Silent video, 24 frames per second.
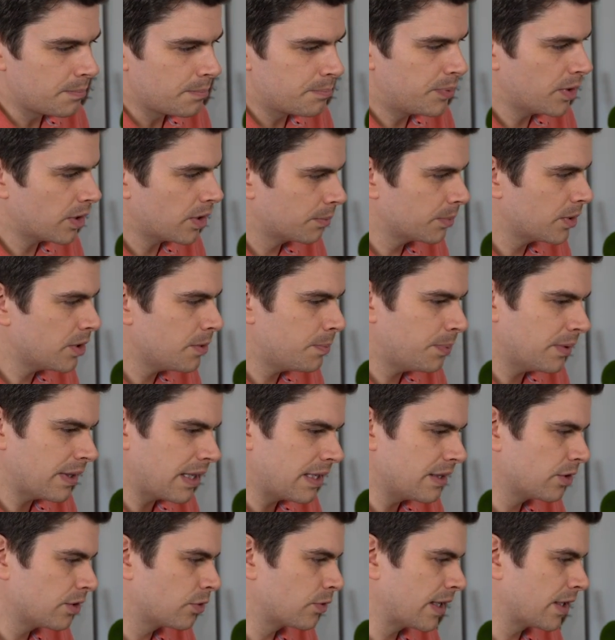But I'm going to put that
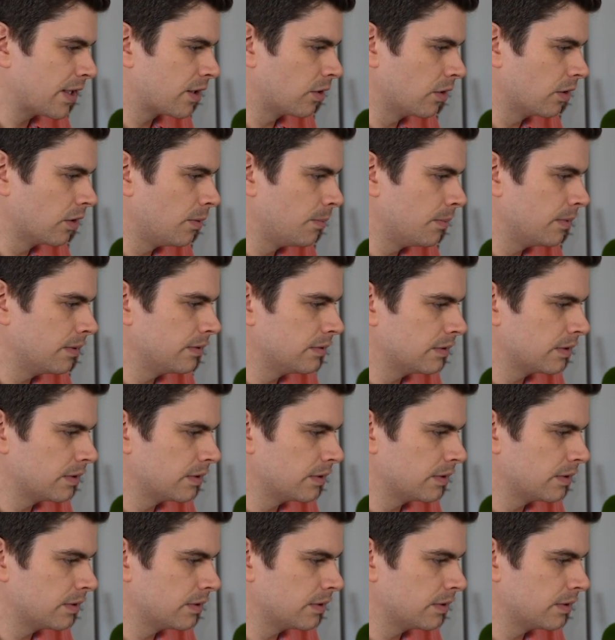in the great column.